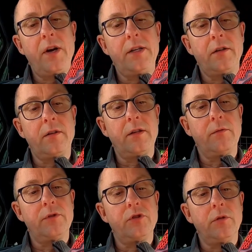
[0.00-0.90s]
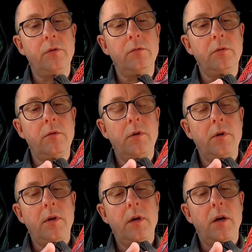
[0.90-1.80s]
wider than the original,
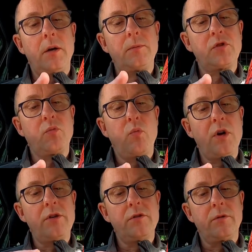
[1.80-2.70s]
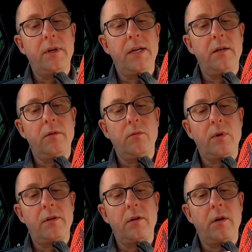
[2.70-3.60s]
and I'm just wondering
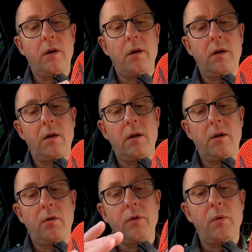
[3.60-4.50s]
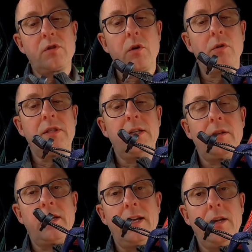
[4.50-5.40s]
whether, although I was locked in
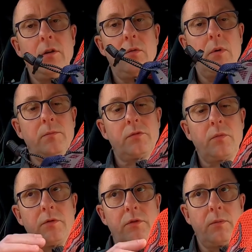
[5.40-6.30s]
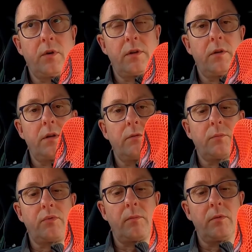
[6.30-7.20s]
at the heel, I'm just wondering whether there
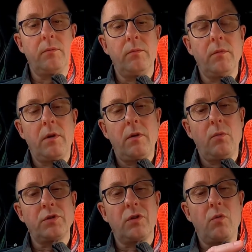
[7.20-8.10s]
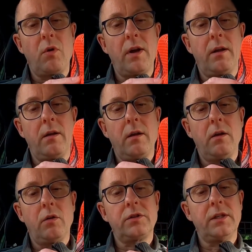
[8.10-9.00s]
was a problem, wasn't quite
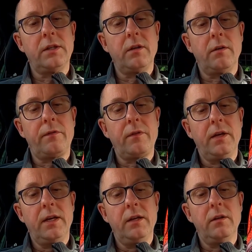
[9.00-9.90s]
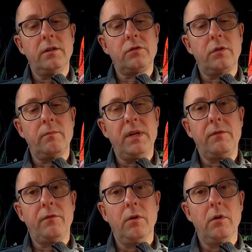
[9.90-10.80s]
locked in enough in the sort of
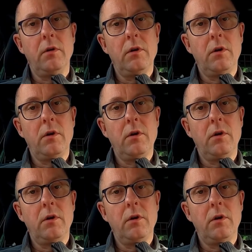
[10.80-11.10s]
midfoot,